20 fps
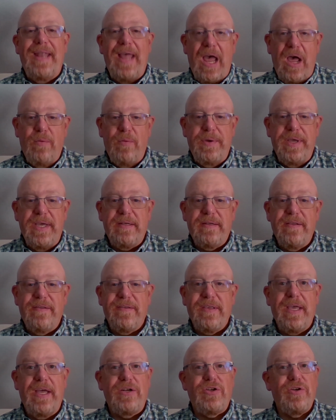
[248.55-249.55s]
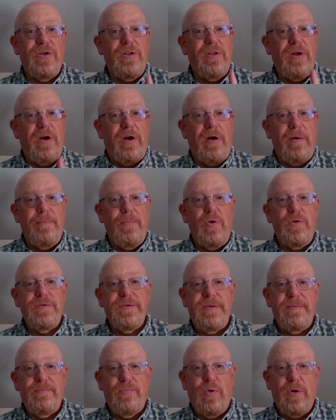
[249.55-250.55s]
Now we get to schedule our
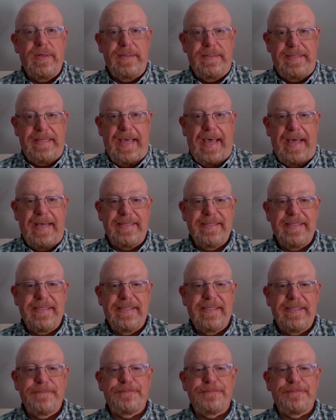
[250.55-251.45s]
most important tasks.